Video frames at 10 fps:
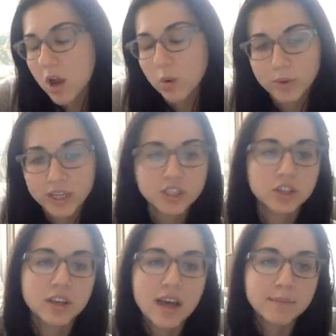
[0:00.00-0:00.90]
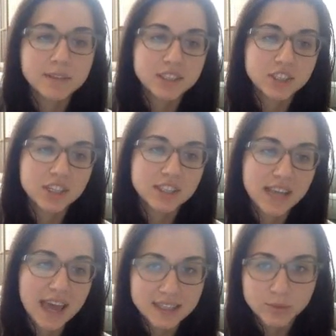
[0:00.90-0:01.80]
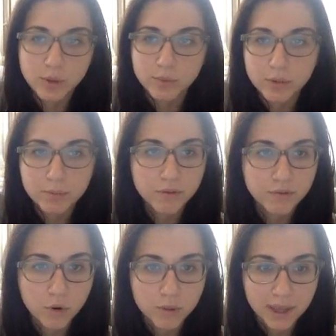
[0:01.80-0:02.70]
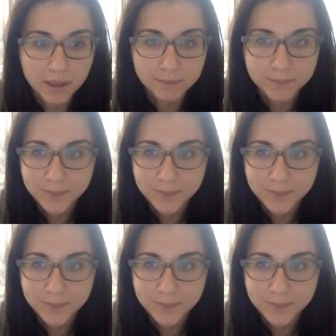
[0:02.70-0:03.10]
original compositions as we were performing.